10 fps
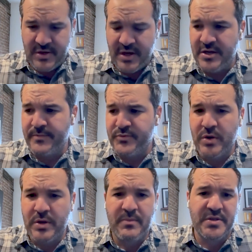ended up
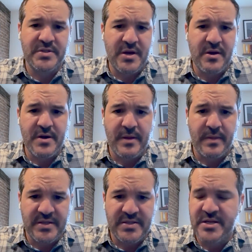joining the military,
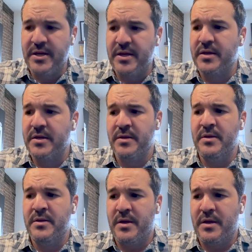enlisting,
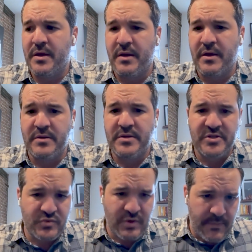did a
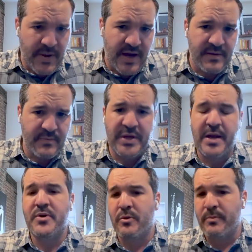straight path,
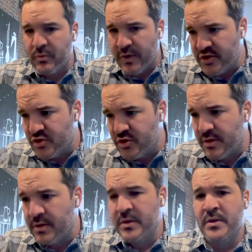became an Army
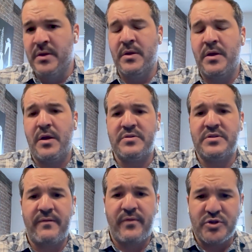Ranger. I was
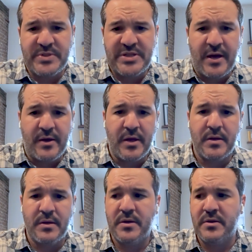at First
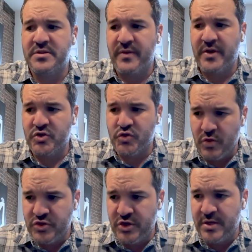Battalion in Savannah,
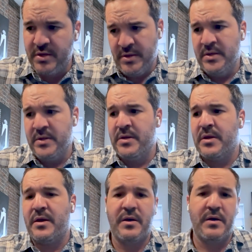Georgia.
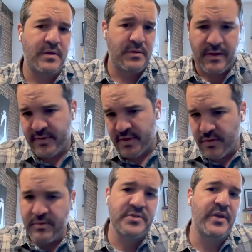That you have to go
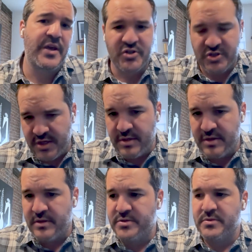through selection
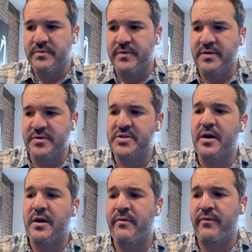and all sorts of other
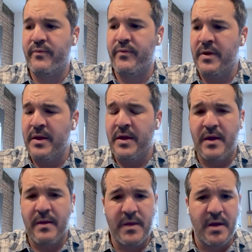stuff.
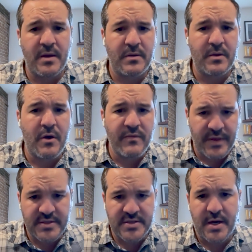And then over
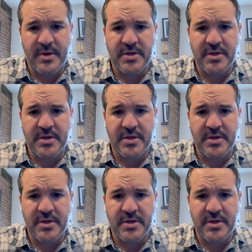that time, I